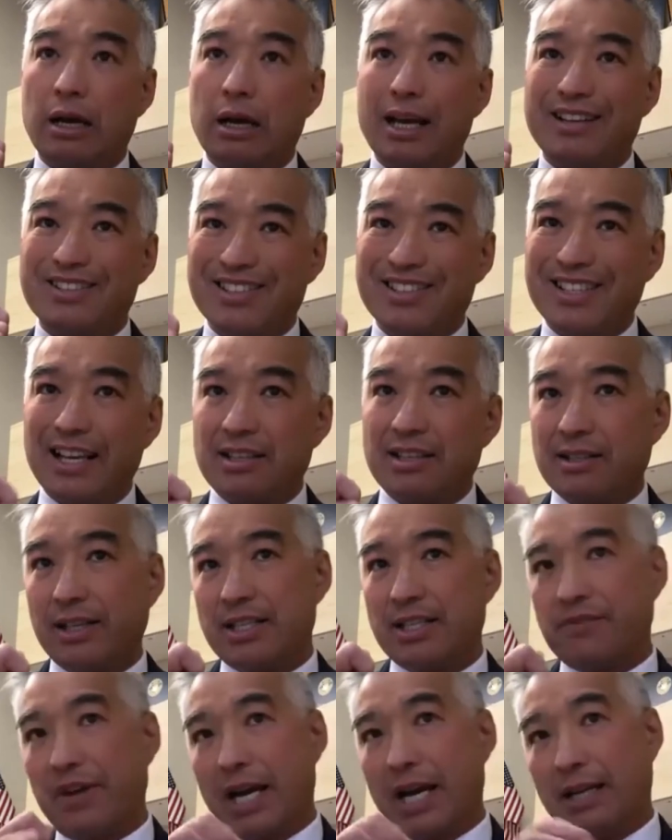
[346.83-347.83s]
and
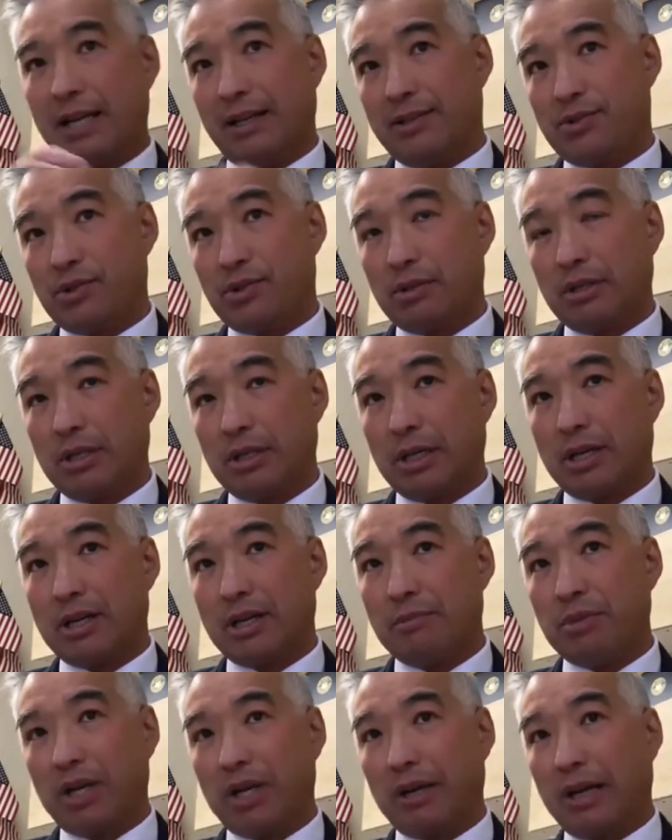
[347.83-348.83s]
senseless violence
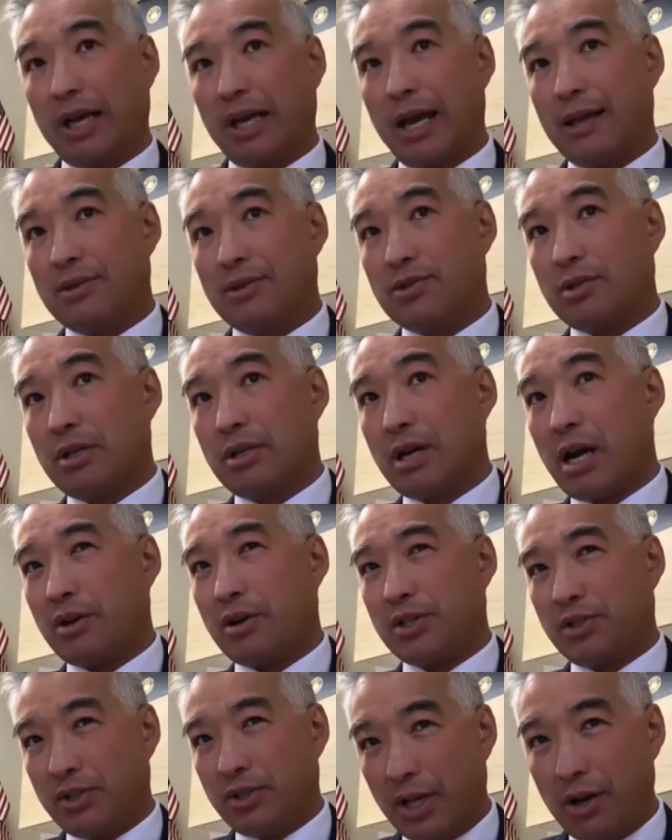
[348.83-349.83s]
committed against
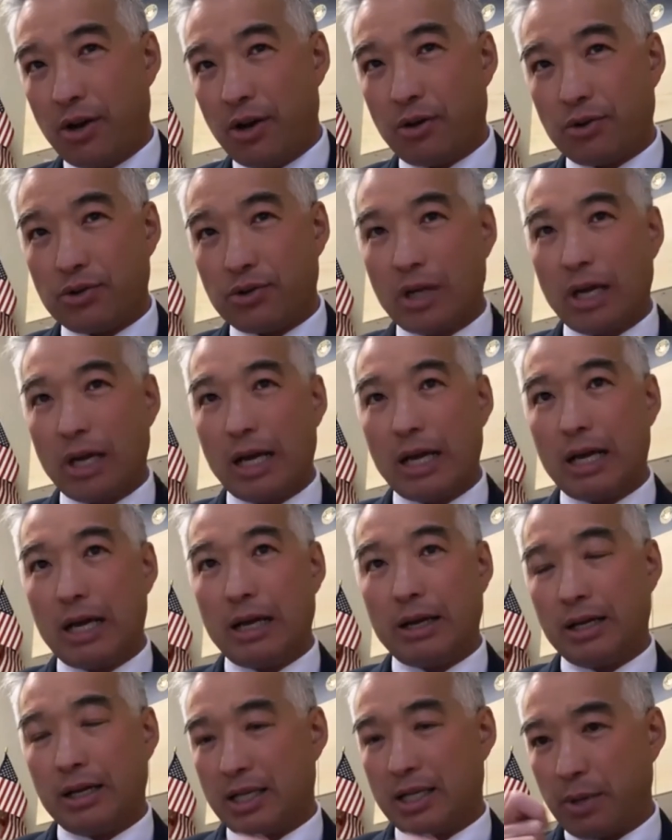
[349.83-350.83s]
our seniors
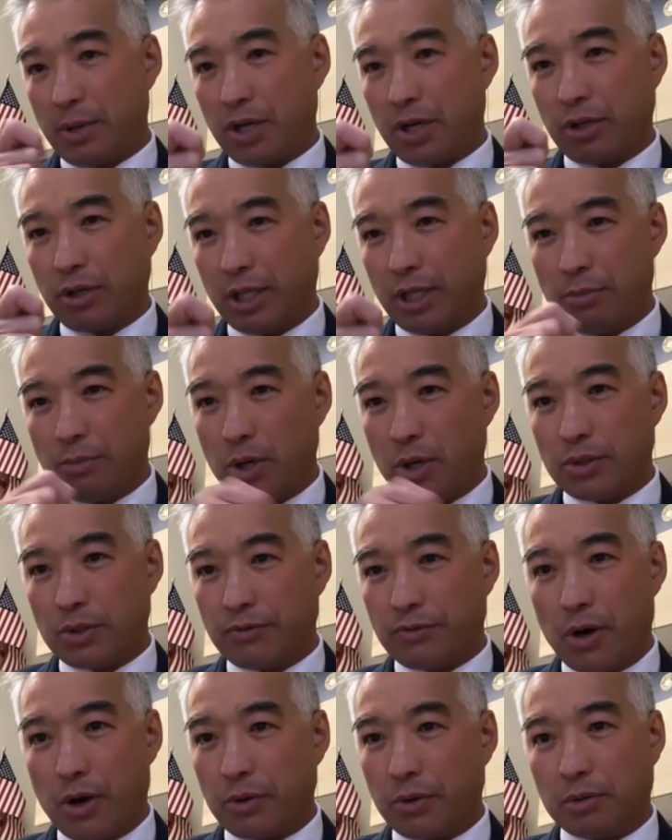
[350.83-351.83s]
and especially the
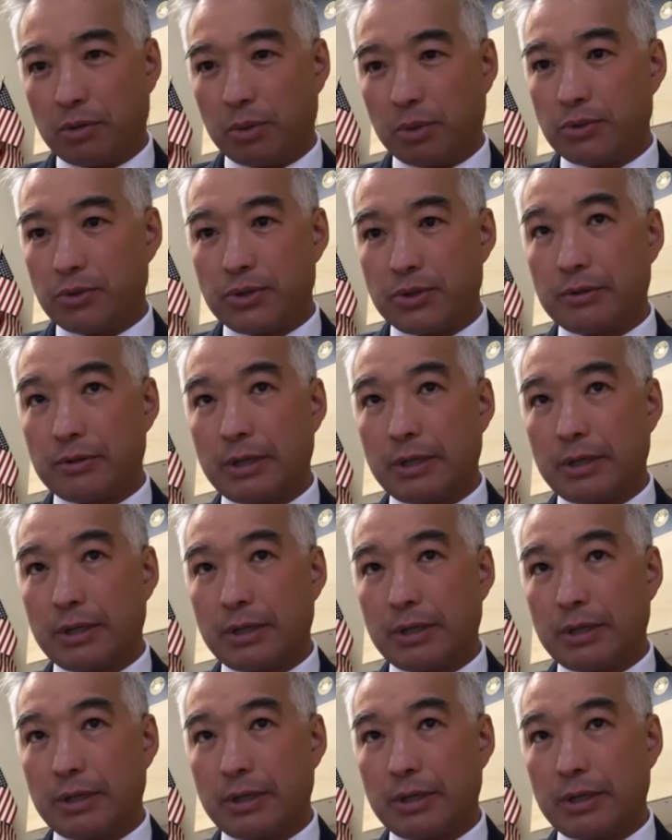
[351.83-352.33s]
most vulnerable.